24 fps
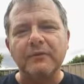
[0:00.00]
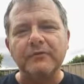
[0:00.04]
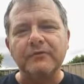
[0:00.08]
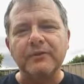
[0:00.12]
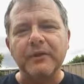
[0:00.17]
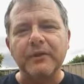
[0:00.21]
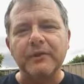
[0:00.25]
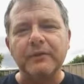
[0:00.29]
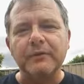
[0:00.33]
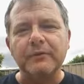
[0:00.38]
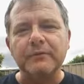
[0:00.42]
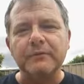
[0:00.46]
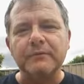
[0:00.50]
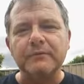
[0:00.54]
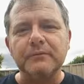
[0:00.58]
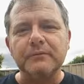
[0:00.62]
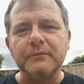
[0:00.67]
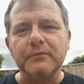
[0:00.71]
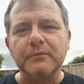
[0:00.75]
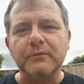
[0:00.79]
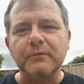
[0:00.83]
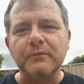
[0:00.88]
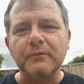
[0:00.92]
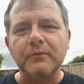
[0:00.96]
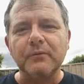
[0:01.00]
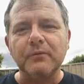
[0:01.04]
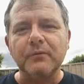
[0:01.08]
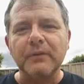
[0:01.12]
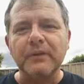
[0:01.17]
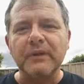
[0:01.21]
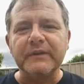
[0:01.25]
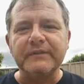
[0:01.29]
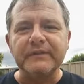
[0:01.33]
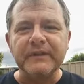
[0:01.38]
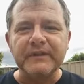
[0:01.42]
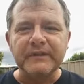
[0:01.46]
So
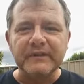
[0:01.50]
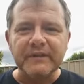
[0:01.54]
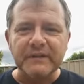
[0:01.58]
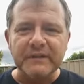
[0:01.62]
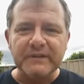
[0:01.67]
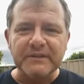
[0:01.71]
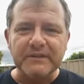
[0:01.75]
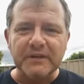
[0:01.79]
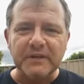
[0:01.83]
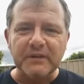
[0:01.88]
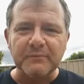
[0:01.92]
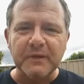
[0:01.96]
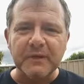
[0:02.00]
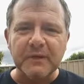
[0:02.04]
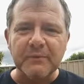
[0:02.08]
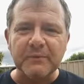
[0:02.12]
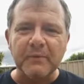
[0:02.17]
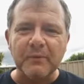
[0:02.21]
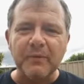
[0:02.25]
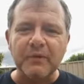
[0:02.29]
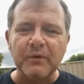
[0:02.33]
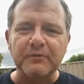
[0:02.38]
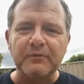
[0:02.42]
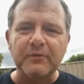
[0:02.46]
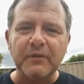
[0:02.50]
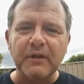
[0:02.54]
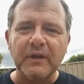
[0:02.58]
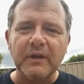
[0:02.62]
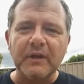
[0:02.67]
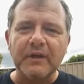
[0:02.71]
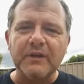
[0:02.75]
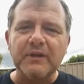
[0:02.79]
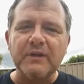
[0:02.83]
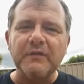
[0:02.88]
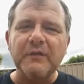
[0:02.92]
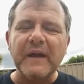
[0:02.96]
what I said to these young people was,
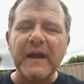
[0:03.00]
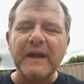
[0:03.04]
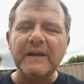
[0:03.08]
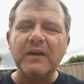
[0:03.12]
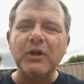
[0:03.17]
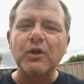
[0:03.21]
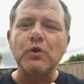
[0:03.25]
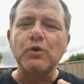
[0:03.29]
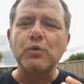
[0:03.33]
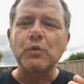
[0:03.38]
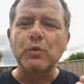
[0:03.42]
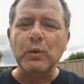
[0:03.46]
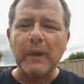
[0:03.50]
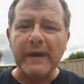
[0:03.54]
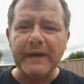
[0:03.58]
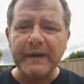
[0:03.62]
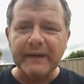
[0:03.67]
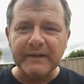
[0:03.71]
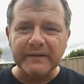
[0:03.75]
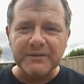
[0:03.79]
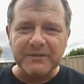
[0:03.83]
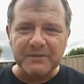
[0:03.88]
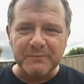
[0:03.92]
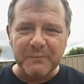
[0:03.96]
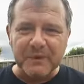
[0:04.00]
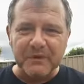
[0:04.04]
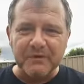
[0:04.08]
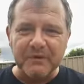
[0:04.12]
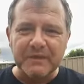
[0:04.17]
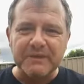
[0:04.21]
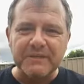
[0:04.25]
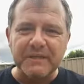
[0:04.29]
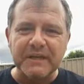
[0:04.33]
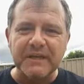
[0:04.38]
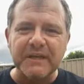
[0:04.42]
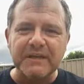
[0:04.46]
you've had a great
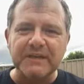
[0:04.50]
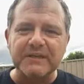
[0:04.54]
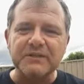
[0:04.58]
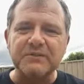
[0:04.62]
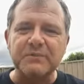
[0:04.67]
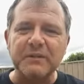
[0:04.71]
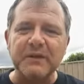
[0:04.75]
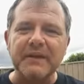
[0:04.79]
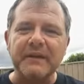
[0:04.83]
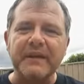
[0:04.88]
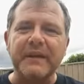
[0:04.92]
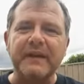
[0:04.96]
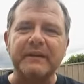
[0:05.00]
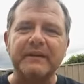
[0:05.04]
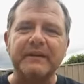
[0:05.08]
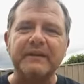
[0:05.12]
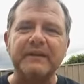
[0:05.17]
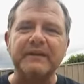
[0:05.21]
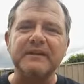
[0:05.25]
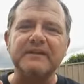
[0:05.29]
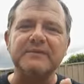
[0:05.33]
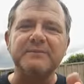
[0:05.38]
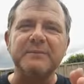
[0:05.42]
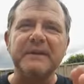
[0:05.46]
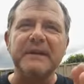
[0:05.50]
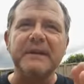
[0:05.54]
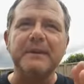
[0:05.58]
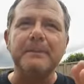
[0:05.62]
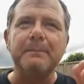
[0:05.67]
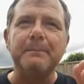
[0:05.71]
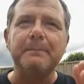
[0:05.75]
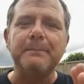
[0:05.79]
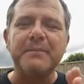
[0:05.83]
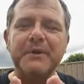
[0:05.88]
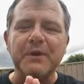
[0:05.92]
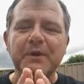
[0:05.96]
experience here this weekend and it's
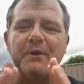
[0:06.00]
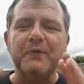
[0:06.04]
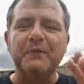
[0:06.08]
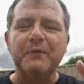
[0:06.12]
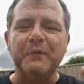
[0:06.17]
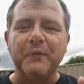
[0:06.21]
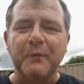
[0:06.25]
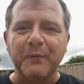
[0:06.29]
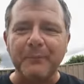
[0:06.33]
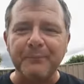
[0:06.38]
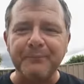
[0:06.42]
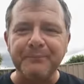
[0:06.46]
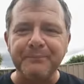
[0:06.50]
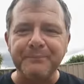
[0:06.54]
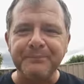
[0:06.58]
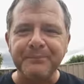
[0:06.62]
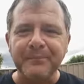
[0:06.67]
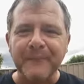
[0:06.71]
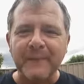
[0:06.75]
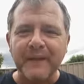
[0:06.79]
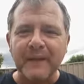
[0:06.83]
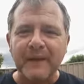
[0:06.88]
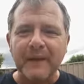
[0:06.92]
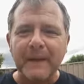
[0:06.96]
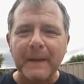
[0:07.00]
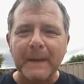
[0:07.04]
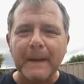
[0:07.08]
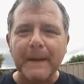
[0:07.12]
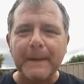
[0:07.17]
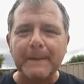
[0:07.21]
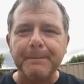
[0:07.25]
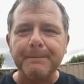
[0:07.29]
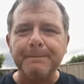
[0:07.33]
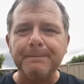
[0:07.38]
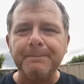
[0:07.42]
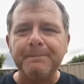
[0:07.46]
been beautiful.
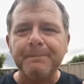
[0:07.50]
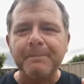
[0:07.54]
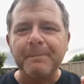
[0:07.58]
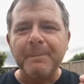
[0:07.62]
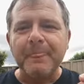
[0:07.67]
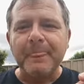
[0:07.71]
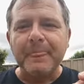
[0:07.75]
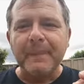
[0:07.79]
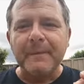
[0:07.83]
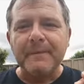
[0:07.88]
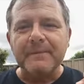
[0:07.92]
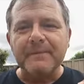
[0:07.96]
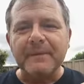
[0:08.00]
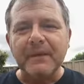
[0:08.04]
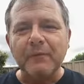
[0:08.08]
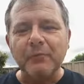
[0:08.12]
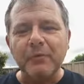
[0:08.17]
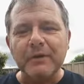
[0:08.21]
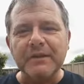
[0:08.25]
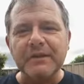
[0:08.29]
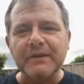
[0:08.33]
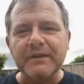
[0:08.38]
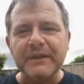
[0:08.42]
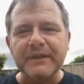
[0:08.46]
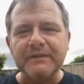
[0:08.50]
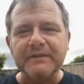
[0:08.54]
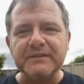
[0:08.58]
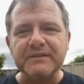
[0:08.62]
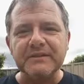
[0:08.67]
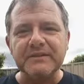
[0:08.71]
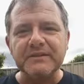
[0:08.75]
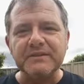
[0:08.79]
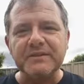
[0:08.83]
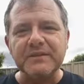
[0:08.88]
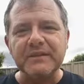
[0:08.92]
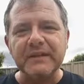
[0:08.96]
Um, now, what you need
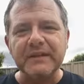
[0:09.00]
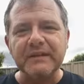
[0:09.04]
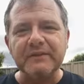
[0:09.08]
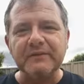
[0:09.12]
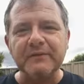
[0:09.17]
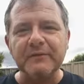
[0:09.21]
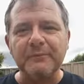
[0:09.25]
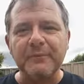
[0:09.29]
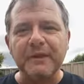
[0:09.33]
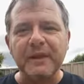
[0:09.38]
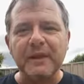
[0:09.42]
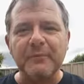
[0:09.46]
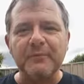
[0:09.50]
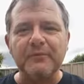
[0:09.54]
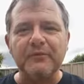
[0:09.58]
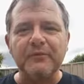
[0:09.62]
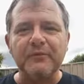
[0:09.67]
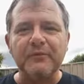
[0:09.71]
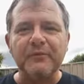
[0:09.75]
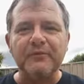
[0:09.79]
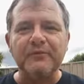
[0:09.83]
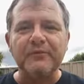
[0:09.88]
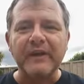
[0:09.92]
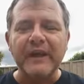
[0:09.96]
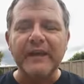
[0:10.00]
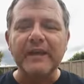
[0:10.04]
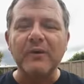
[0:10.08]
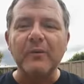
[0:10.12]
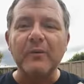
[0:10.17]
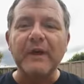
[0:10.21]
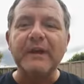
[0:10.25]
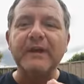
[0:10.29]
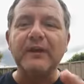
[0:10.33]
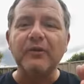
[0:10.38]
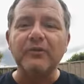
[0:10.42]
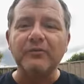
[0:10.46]
to do is you need to be able to
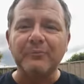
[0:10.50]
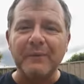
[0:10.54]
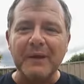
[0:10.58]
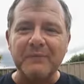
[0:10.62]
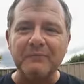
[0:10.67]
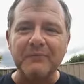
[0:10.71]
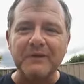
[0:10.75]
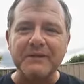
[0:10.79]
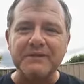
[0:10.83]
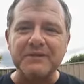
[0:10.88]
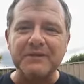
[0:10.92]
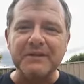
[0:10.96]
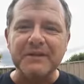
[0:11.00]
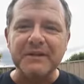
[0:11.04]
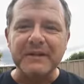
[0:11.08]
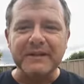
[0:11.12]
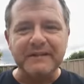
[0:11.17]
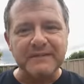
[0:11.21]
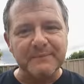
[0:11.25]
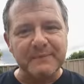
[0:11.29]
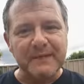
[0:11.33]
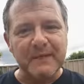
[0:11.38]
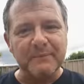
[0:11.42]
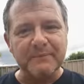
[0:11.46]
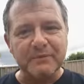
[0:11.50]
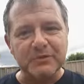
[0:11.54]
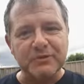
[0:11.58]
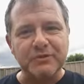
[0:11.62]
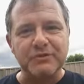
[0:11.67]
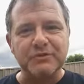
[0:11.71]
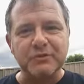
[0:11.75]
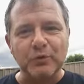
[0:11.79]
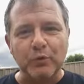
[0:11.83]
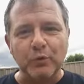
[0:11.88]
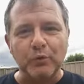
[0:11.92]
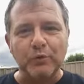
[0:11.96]
take away those memories and you need to be able to
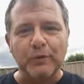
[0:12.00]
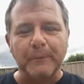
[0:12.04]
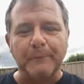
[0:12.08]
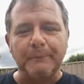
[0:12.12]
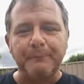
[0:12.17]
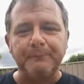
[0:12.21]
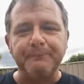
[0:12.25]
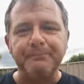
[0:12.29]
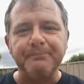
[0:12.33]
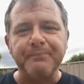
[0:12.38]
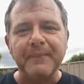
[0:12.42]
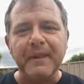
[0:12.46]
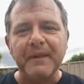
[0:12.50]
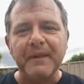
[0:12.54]
store them.